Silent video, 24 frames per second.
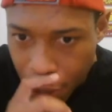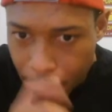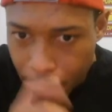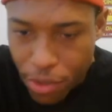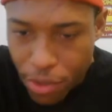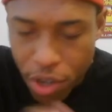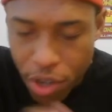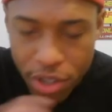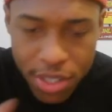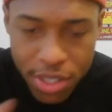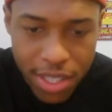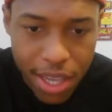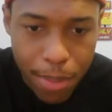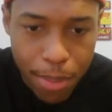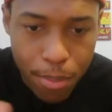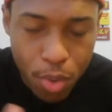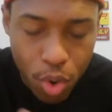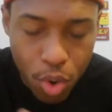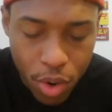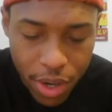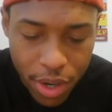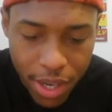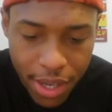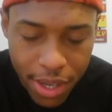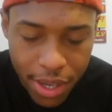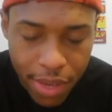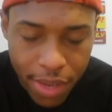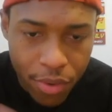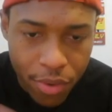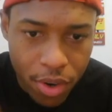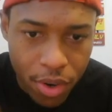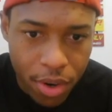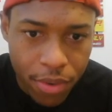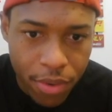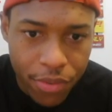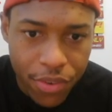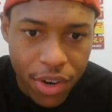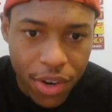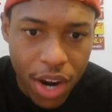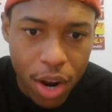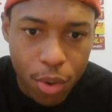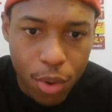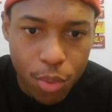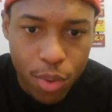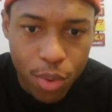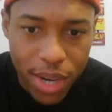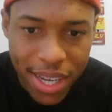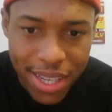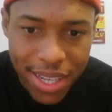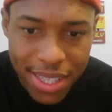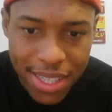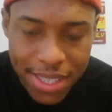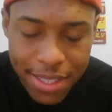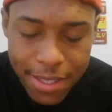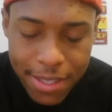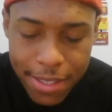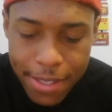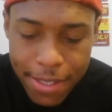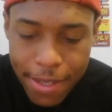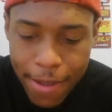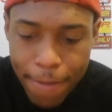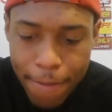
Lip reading: Thursday morning if you're out west.